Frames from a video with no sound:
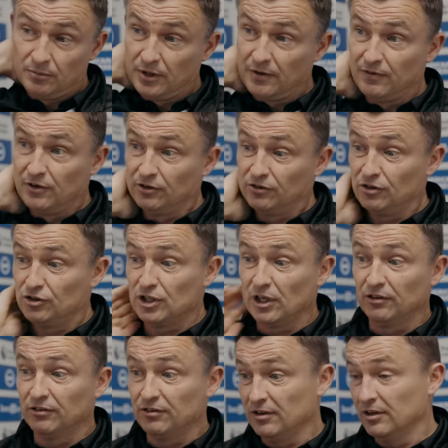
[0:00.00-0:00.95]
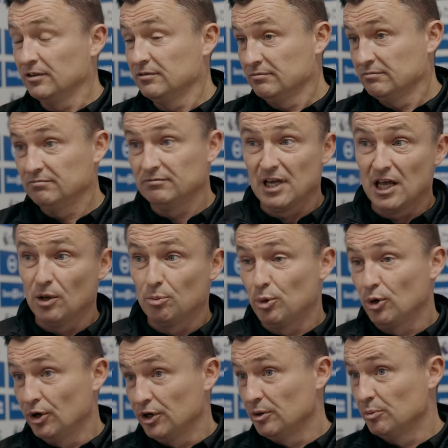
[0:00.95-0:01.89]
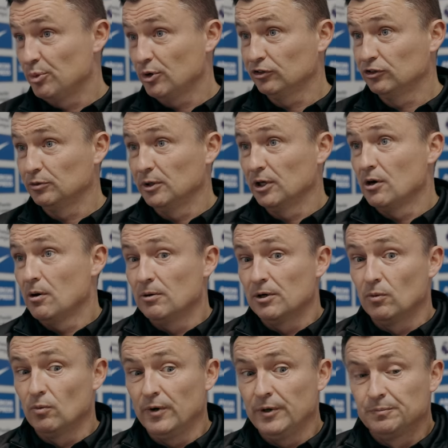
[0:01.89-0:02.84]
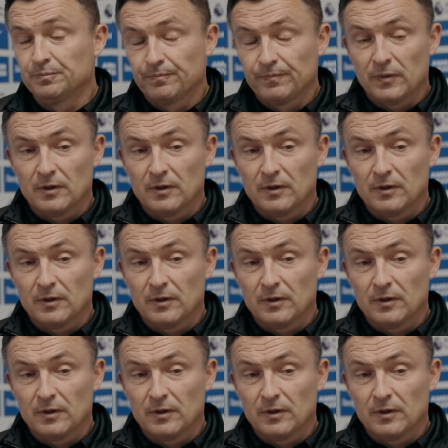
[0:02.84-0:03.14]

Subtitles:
giving us the chance to get the point and possibly go on and win.